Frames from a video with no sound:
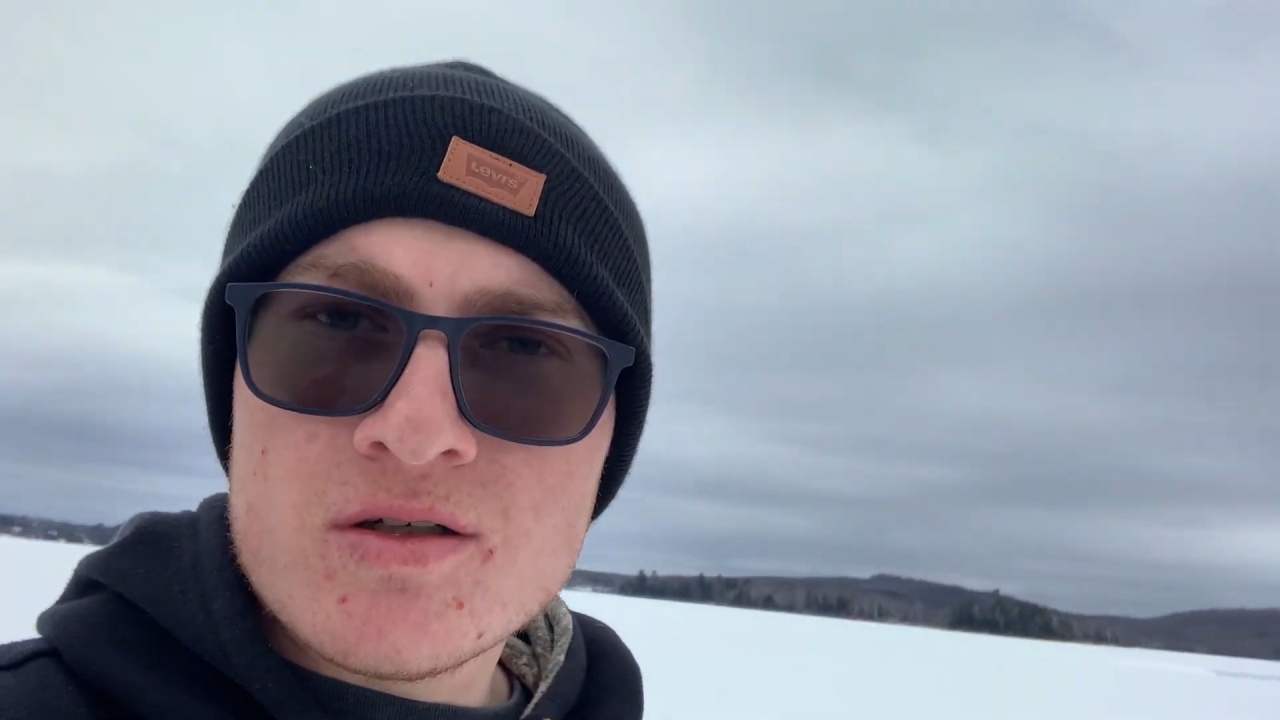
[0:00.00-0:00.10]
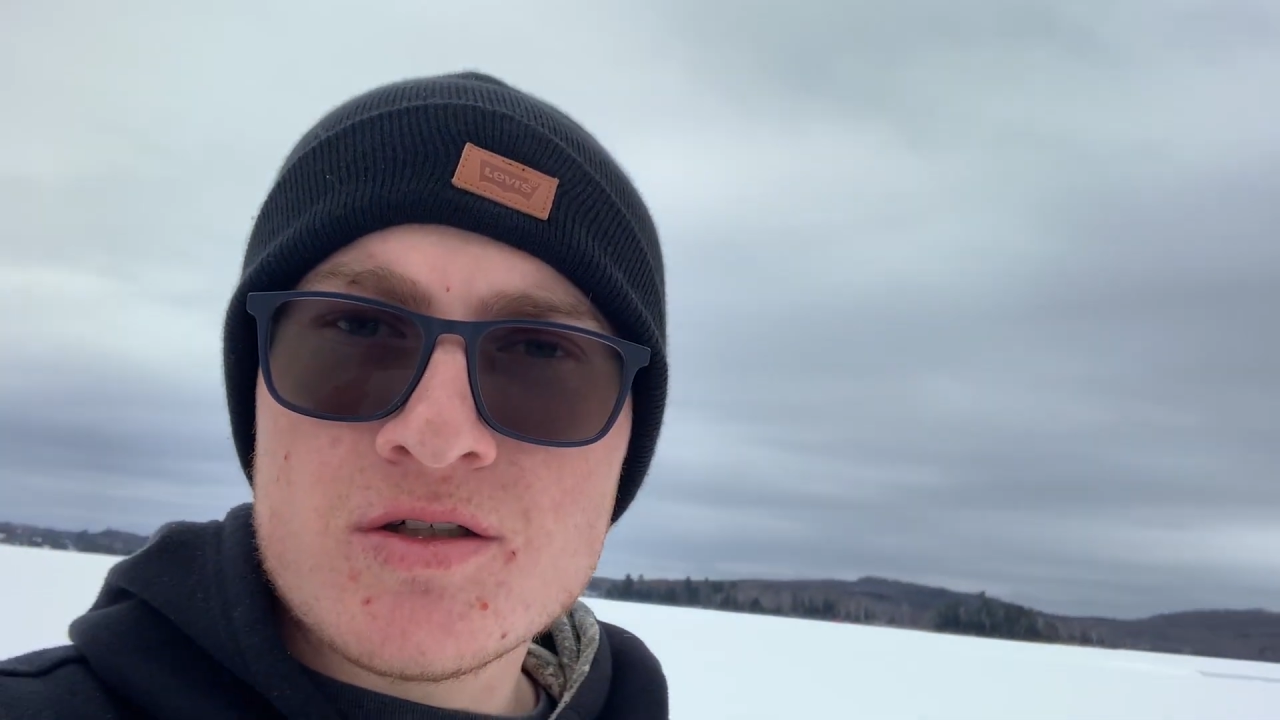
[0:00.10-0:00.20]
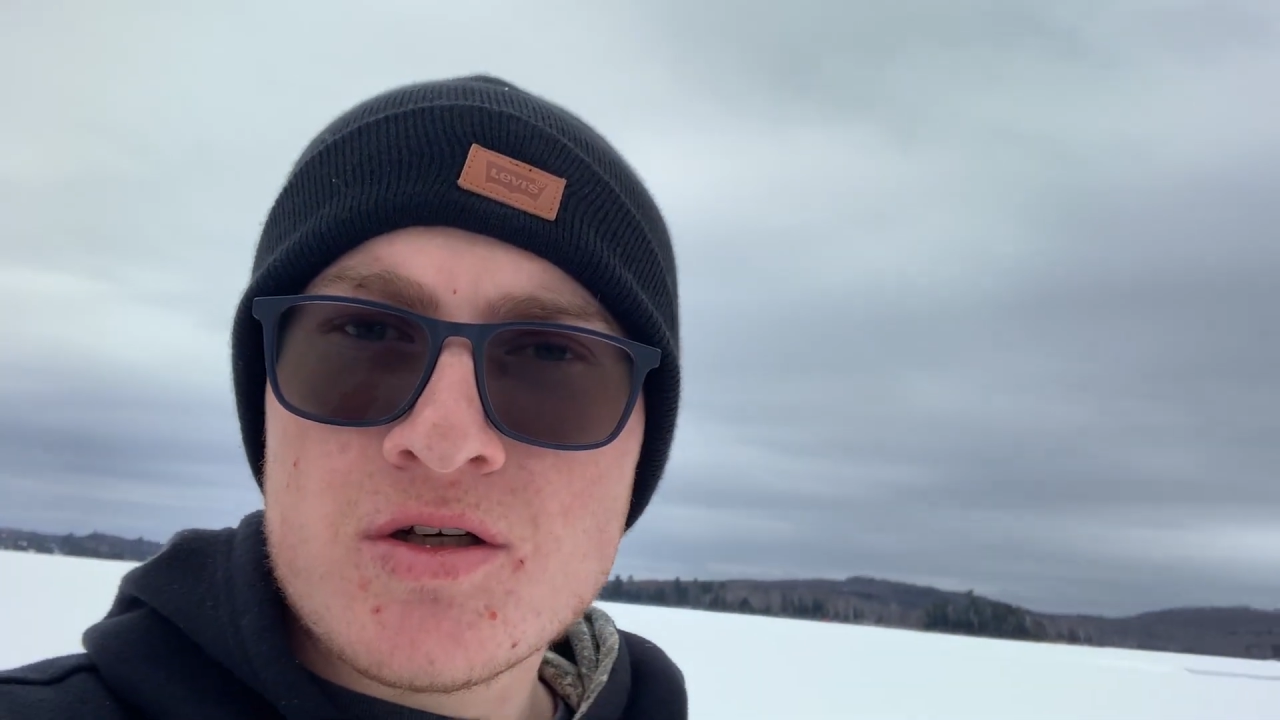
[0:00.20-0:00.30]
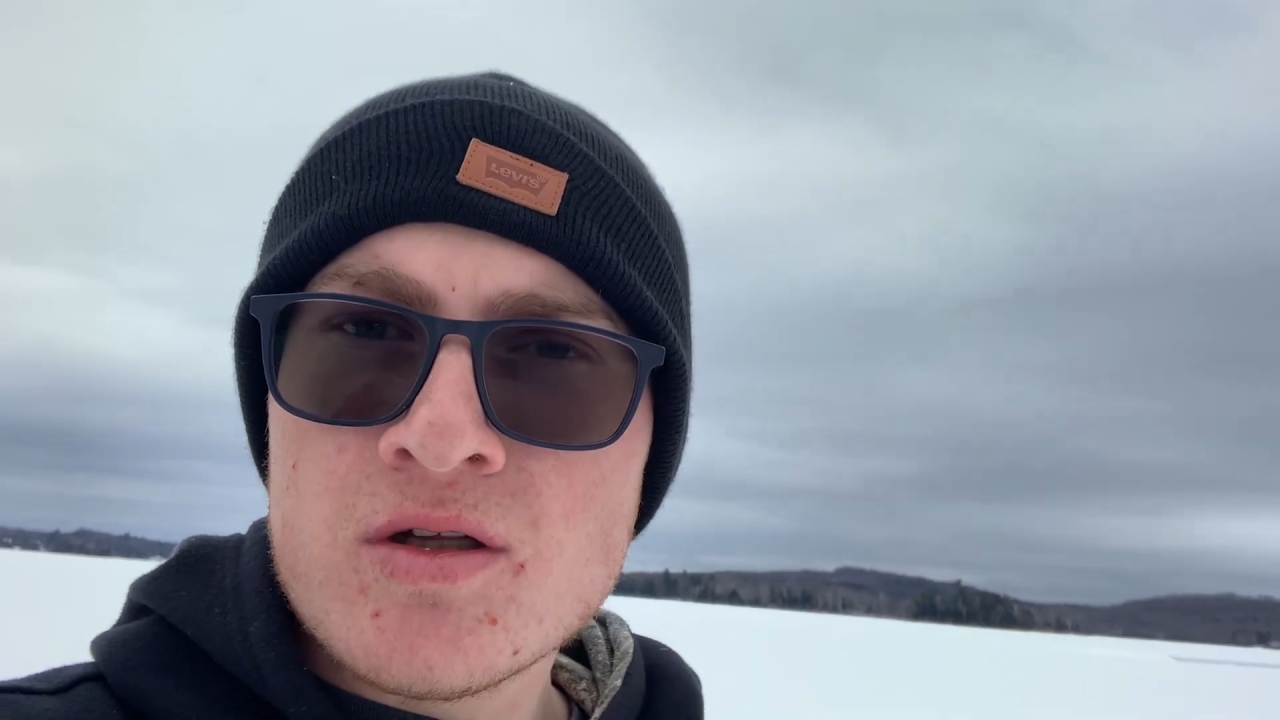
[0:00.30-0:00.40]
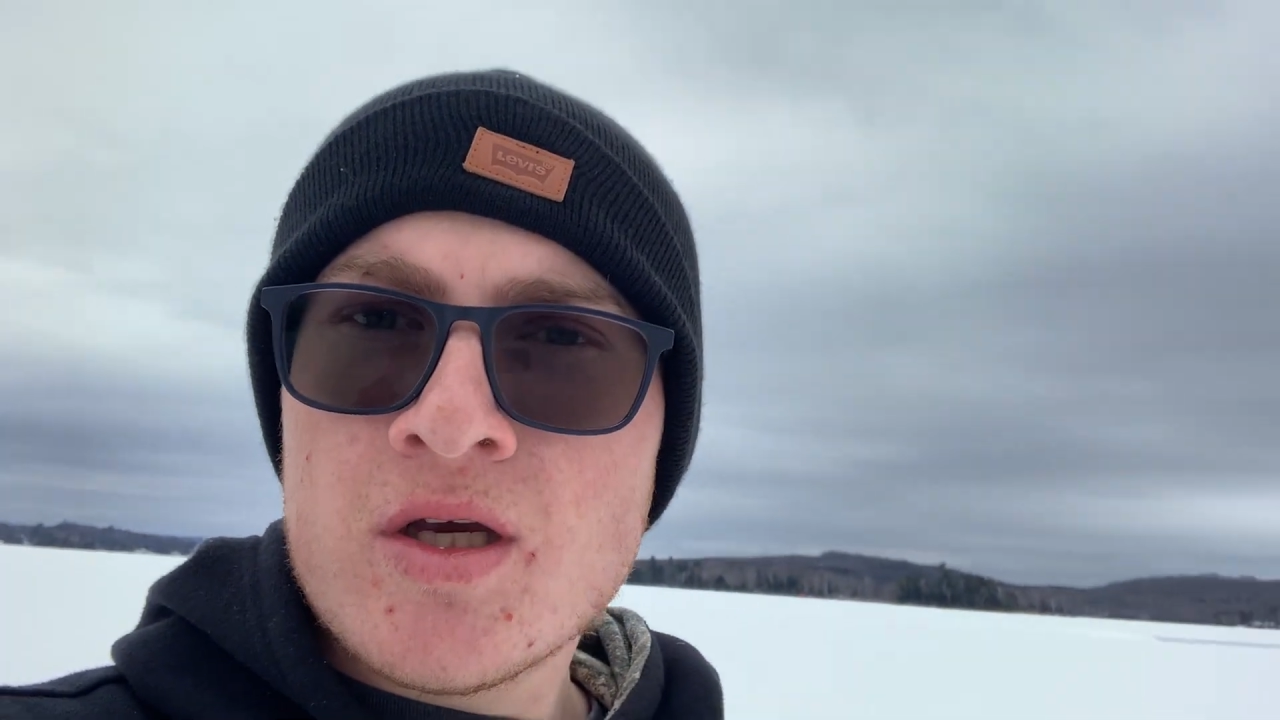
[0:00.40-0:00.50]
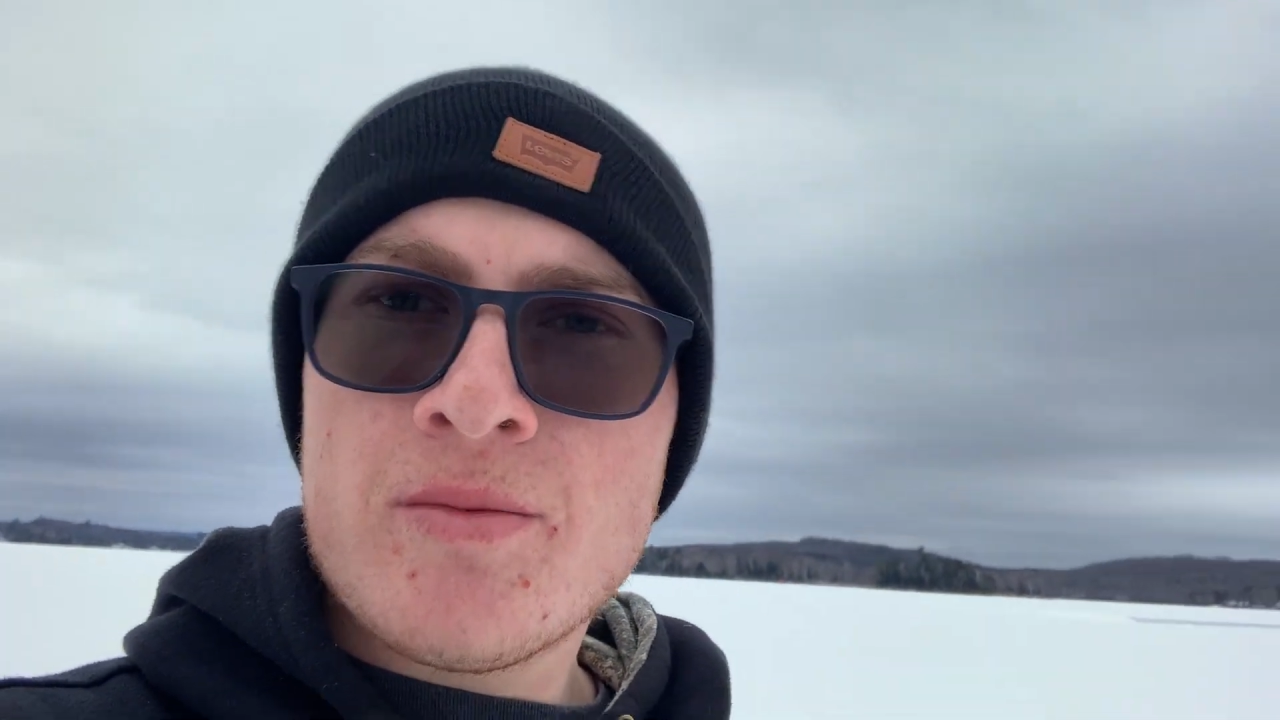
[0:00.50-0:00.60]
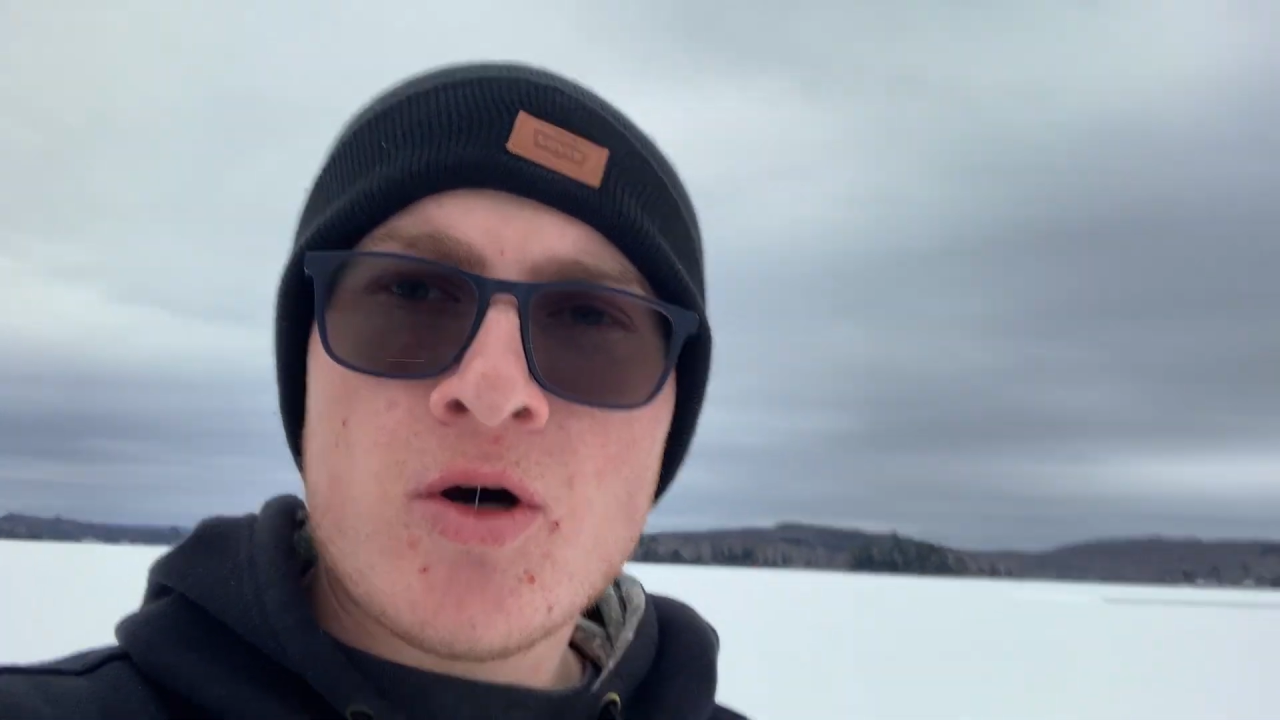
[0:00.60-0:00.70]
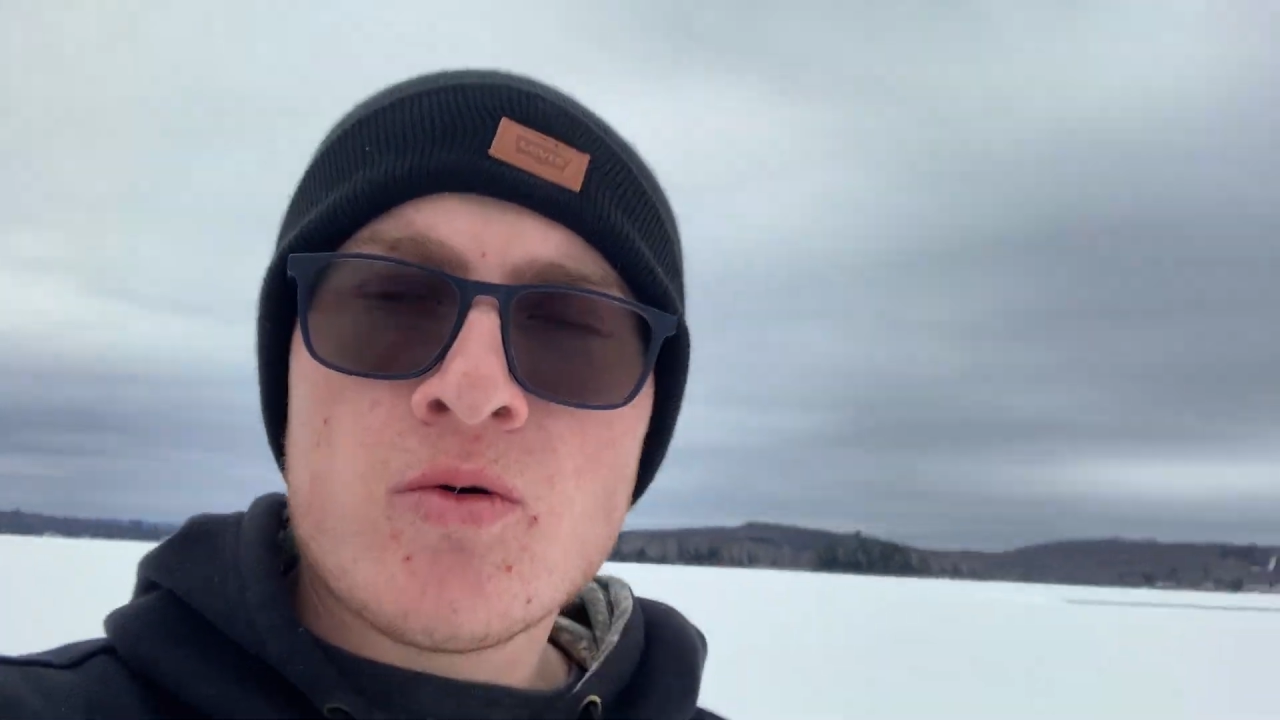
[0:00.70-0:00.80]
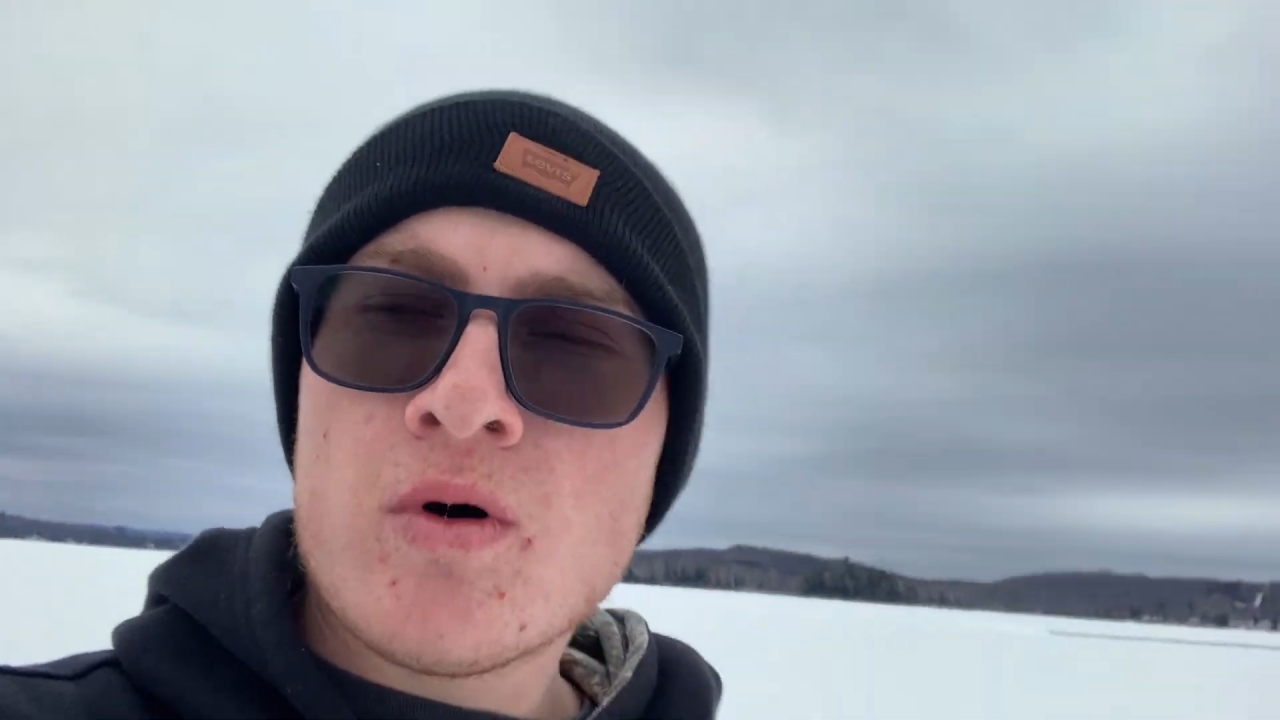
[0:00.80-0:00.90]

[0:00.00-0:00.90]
There's only about